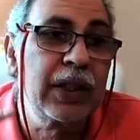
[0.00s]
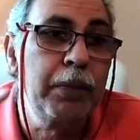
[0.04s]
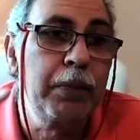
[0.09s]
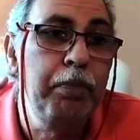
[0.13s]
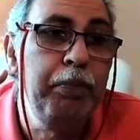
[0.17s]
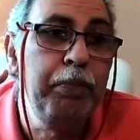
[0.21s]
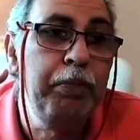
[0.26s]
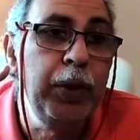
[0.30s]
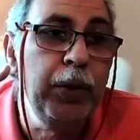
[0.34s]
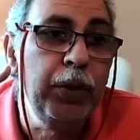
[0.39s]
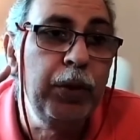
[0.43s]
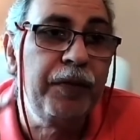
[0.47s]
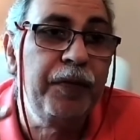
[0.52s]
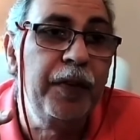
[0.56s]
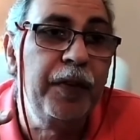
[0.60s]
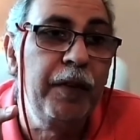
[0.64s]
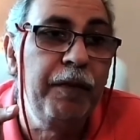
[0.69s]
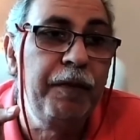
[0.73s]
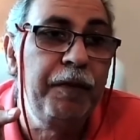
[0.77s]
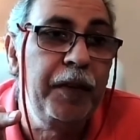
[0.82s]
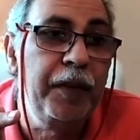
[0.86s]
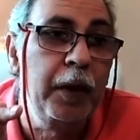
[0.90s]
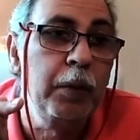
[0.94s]
beautiful
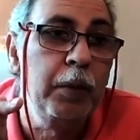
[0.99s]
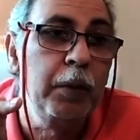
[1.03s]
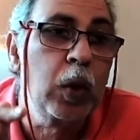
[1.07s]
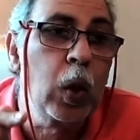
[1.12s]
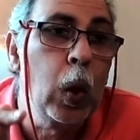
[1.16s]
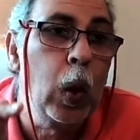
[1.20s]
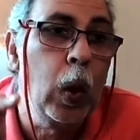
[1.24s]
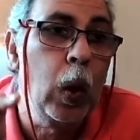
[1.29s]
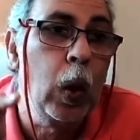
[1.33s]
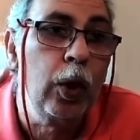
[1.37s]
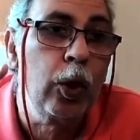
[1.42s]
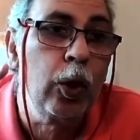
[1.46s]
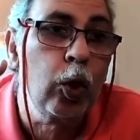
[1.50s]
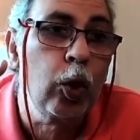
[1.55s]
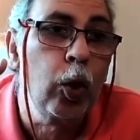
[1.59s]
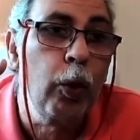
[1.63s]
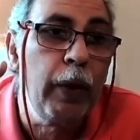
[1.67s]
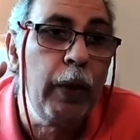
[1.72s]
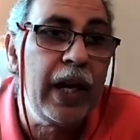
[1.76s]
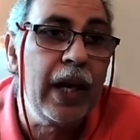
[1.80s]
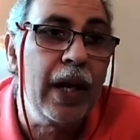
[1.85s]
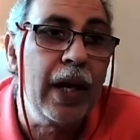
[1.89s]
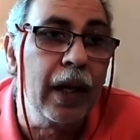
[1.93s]
film called
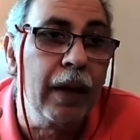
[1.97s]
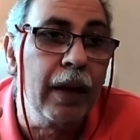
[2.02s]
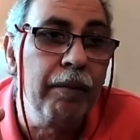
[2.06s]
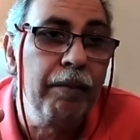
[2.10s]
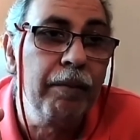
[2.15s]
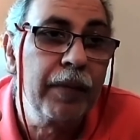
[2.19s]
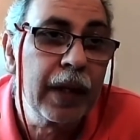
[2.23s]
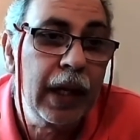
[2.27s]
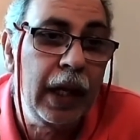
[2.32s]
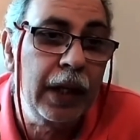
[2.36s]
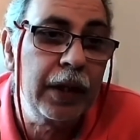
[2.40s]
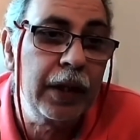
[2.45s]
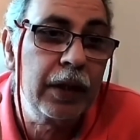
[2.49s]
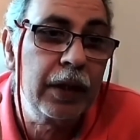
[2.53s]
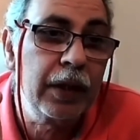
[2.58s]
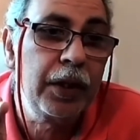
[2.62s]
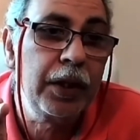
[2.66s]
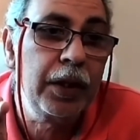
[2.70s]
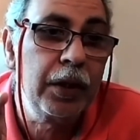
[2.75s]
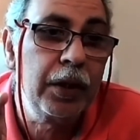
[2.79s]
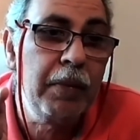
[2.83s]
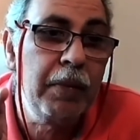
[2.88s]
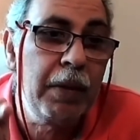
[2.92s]
Korea. I don't know,
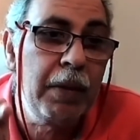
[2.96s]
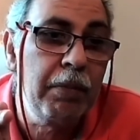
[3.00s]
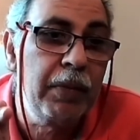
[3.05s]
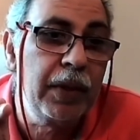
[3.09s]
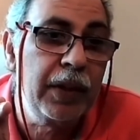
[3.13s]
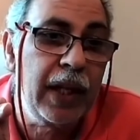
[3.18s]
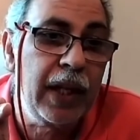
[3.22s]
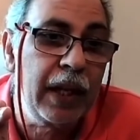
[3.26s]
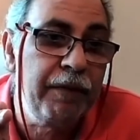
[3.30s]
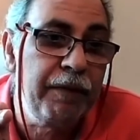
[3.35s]
you remember that